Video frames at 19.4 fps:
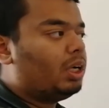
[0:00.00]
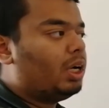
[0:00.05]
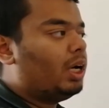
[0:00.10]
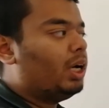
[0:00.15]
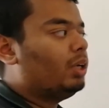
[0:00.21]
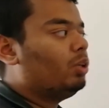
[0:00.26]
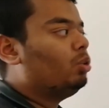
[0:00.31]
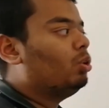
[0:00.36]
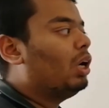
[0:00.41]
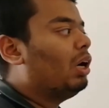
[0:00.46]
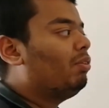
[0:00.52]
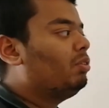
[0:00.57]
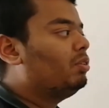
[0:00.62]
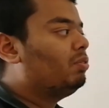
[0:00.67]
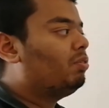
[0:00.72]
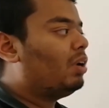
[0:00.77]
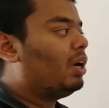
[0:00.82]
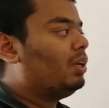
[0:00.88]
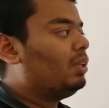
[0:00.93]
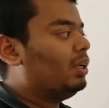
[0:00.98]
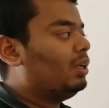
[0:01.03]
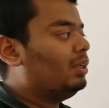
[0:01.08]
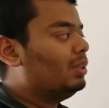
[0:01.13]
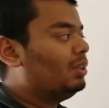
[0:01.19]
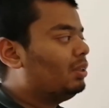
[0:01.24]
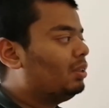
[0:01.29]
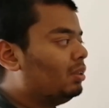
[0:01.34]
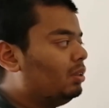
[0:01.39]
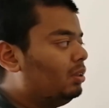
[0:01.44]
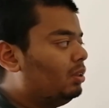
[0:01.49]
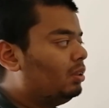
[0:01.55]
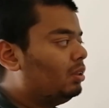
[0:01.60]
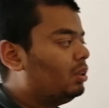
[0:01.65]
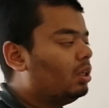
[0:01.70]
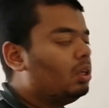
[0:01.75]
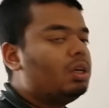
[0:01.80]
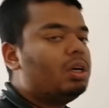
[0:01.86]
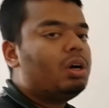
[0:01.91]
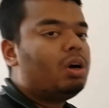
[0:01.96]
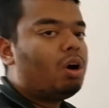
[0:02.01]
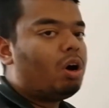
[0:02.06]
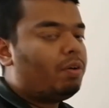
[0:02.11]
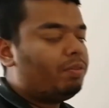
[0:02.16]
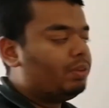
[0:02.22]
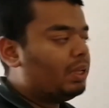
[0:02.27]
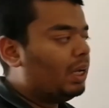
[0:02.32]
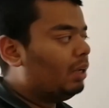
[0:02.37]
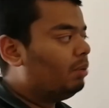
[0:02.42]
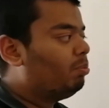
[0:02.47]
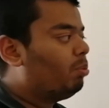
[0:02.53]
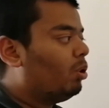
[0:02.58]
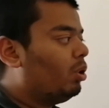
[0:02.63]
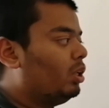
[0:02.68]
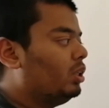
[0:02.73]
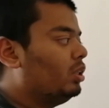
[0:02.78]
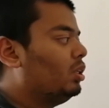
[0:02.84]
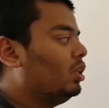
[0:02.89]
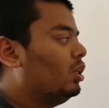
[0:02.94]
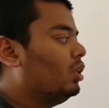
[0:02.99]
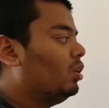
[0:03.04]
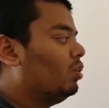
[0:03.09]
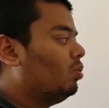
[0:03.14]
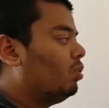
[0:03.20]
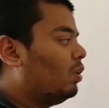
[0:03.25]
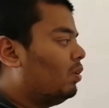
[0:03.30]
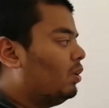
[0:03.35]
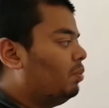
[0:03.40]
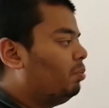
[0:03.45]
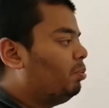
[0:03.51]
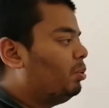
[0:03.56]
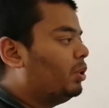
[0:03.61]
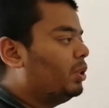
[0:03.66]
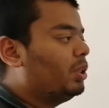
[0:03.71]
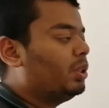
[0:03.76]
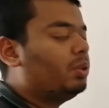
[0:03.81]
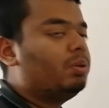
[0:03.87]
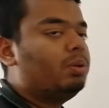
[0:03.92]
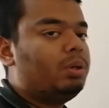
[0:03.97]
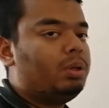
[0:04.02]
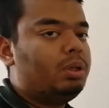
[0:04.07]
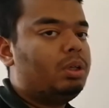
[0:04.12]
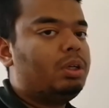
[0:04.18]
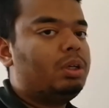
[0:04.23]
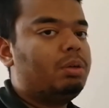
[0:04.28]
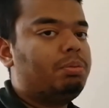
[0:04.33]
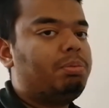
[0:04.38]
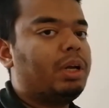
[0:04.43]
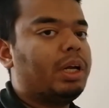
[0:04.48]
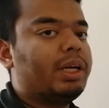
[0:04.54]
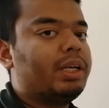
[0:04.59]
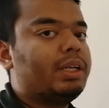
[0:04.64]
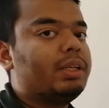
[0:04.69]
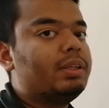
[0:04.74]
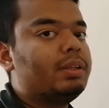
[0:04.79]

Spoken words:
and you have to find the distance of that point from a particular plane.